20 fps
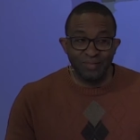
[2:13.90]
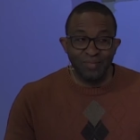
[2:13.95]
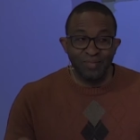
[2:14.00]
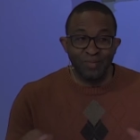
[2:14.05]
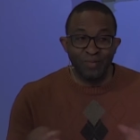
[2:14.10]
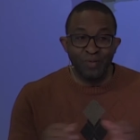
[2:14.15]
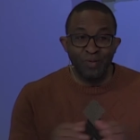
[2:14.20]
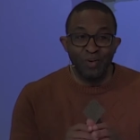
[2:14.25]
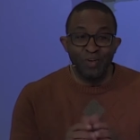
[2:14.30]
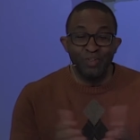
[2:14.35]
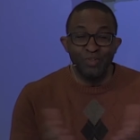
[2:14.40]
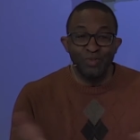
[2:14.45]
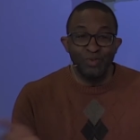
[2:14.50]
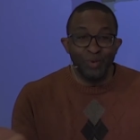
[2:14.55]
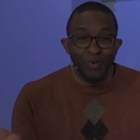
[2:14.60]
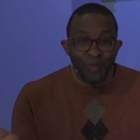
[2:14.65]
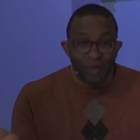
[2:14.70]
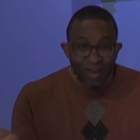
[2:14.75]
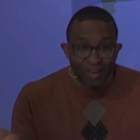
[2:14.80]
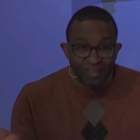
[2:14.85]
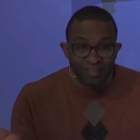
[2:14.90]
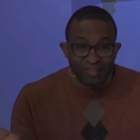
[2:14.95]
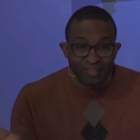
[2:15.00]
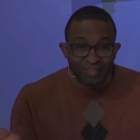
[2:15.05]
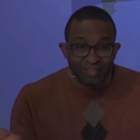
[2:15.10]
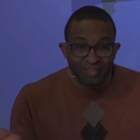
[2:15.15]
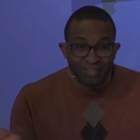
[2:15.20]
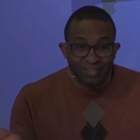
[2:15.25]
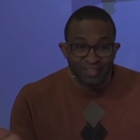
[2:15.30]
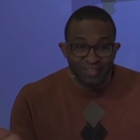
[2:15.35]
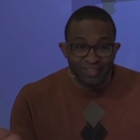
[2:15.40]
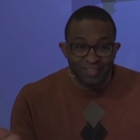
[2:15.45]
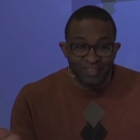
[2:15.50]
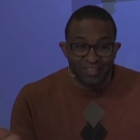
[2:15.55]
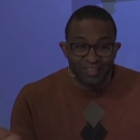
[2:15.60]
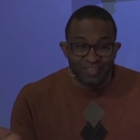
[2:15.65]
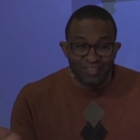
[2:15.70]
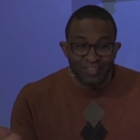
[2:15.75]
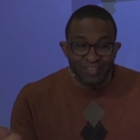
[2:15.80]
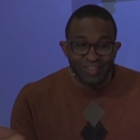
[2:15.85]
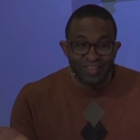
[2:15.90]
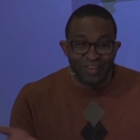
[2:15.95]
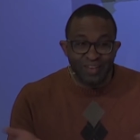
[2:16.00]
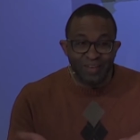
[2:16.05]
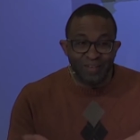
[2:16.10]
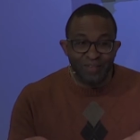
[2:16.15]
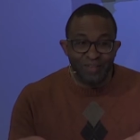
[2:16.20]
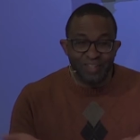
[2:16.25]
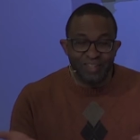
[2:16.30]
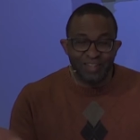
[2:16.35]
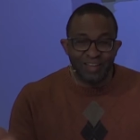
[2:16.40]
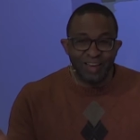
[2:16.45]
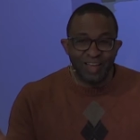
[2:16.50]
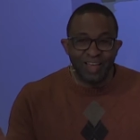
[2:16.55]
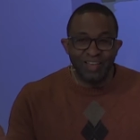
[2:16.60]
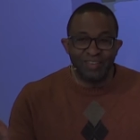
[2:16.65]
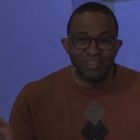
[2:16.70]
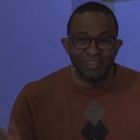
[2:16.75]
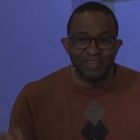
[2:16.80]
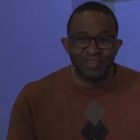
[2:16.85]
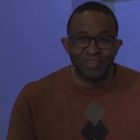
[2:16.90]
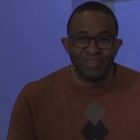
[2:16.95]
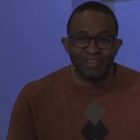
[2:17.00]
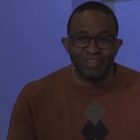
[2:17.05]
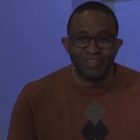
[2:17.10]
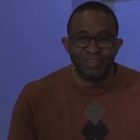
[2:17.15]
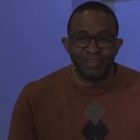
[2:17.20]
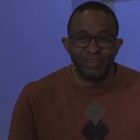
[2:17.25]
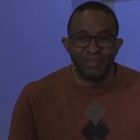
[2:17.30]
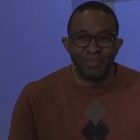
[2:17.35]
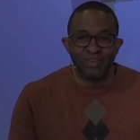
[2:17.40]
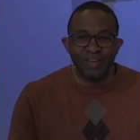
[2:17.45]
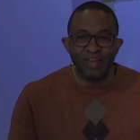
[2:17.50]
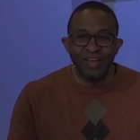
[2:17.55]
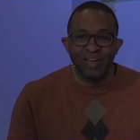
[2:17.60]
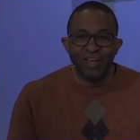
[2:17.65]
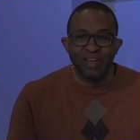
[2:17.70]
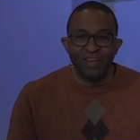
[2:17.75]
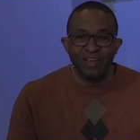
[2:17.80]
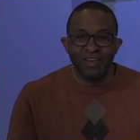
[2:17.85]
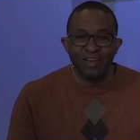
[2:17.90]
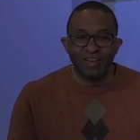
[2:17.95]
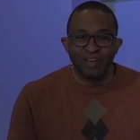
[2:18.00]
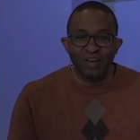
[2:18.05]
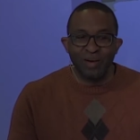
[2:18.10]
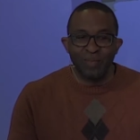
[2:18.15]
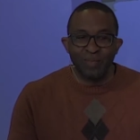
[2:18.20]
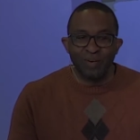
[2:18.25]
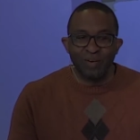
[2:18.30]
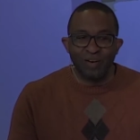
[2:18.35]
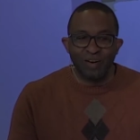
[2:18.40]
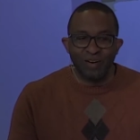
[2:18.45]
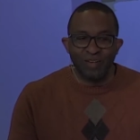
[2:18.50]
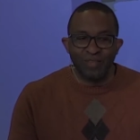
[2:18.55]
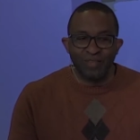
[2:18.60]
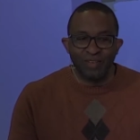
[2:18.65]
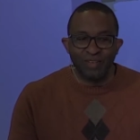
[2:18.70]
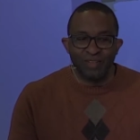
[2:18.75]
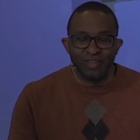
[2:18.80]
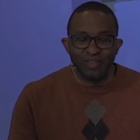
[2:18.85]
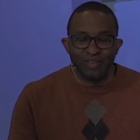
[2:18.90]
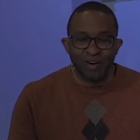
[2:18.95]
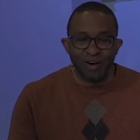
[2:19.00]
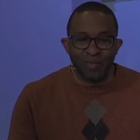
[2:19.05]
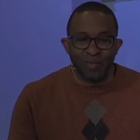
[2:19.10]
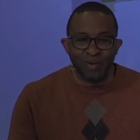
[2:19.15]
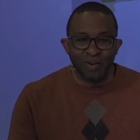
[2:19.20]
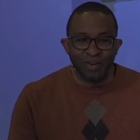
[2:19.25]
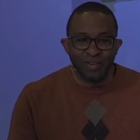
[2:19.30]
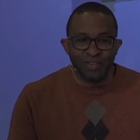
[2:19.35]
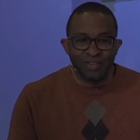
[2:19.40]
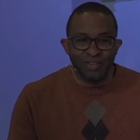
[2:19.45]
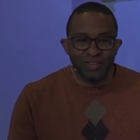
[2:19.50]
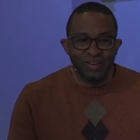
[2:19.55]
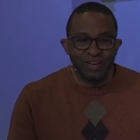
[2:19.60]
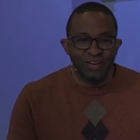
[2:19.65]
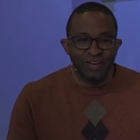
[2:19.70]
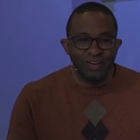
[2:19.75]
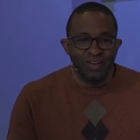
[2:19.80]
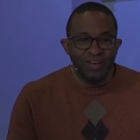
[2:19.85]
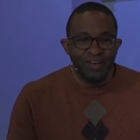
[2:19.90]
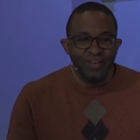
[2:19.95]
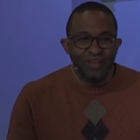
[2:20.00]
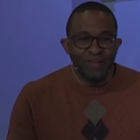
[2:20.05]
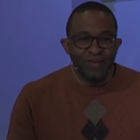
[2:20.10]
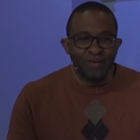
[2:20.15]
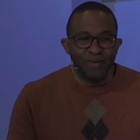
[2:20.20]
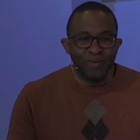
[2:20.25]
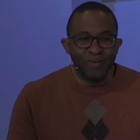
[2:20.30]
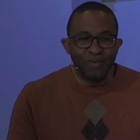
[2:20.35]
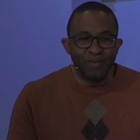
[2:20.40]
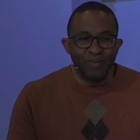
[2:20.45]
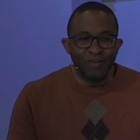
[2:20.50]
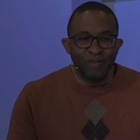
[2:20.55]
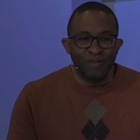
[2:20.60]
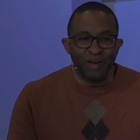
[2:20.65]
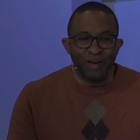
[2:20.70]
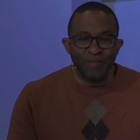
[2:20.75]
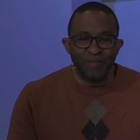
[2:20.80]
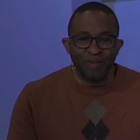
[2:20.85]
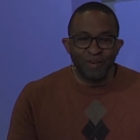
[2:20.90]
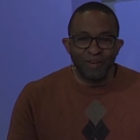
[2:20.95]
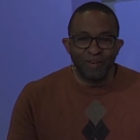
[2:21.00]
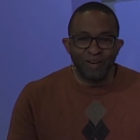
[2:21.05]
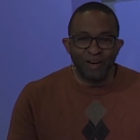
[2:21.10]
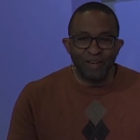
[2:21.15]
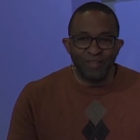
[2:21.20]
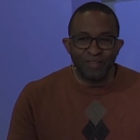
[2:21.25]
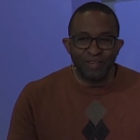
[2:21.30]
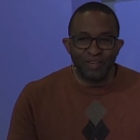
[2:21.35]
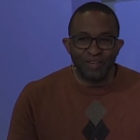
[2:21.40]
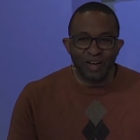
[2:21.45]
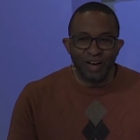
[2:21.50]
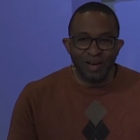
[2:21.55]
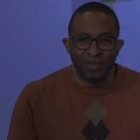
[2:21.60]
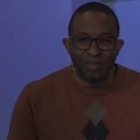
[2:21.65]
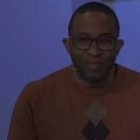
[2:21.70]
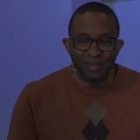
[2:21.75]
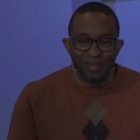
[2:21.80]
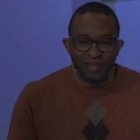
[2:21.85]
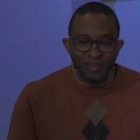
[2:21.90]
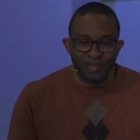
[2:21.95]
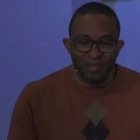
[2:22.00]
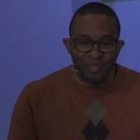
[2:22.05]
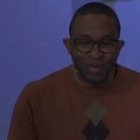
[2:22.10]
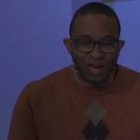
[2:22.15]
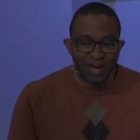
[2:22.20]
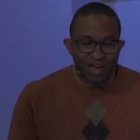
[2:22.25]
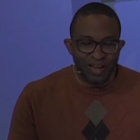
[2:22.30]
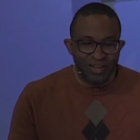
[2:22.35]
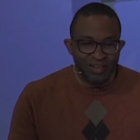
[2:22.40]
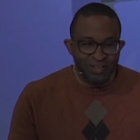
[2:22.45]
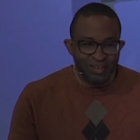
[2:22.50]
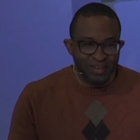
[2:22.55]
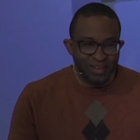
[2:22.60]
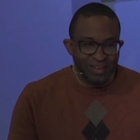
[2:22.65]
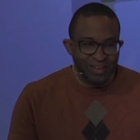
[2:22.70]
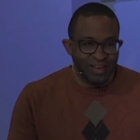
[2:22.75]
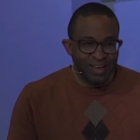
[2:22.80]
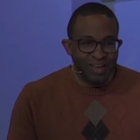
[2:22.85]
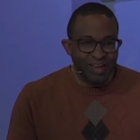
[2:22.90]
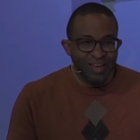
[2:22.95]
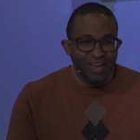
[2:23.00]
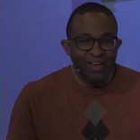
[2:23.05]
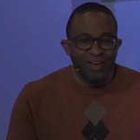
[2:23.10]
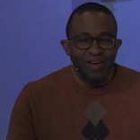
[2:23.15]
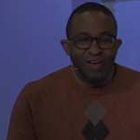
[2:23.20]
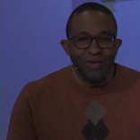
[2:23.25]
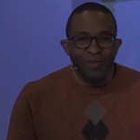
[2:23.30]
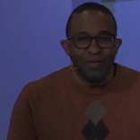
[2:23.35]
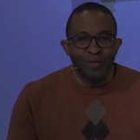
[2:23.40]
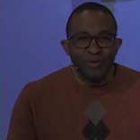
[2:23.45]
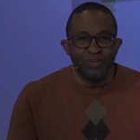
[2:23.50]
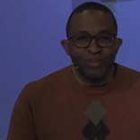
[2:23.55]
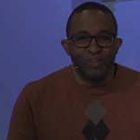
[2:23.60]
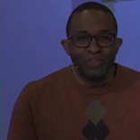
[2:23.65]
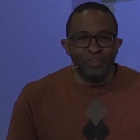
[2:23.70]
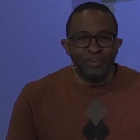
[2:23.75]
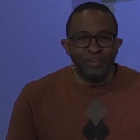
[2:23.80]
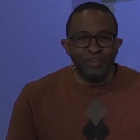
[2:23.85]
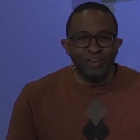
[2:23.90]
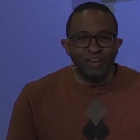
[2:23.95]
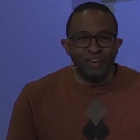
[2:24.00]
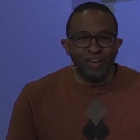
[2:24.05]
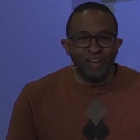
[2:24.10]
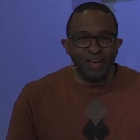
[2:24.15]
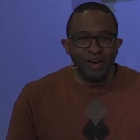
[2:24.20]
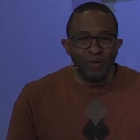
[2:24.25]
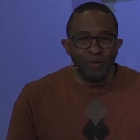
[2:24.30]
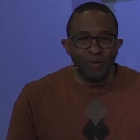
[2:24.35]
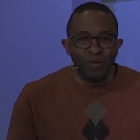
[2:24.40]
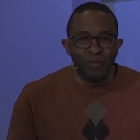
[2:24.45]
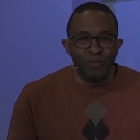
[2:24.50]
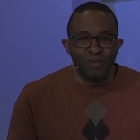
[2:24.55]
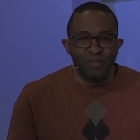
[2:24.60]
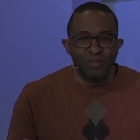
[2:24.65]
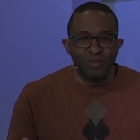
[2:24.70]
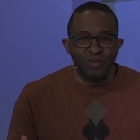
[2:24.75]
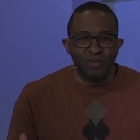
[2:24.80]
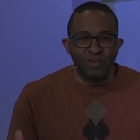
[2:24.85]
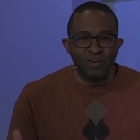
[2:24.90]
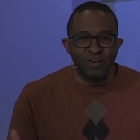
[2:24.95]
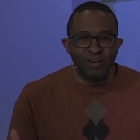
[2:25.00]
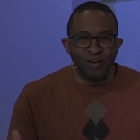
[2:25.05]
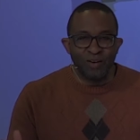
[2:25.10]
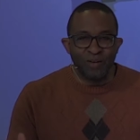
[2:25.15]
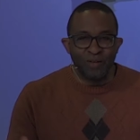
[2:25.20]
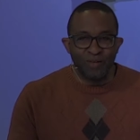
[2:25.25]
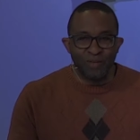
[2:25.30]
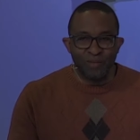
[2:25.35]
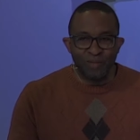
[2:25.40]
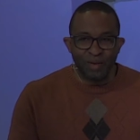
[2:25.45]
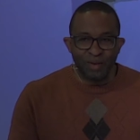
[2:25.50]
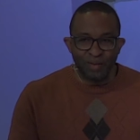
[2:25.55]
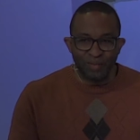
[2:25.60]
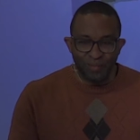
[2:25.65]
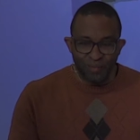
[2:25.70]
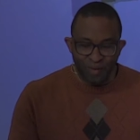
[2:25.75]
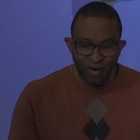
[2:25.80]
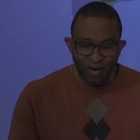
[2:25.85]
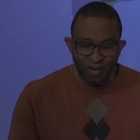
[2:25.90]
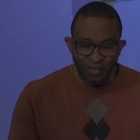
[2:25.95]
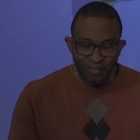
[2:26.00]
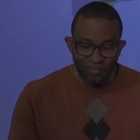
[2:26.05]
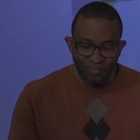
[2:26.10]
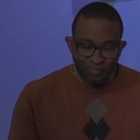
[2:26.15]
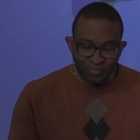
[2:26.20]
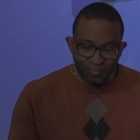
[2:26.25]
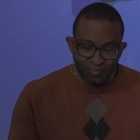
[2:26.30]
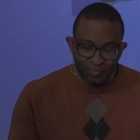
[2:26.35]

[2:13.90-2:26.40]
Would you do it? If he said, "Hey, let's go get a cup of coffee at Starbucks or your favorite coffee shop," he's buying. Would you do it? And what would you want to know from him? Well,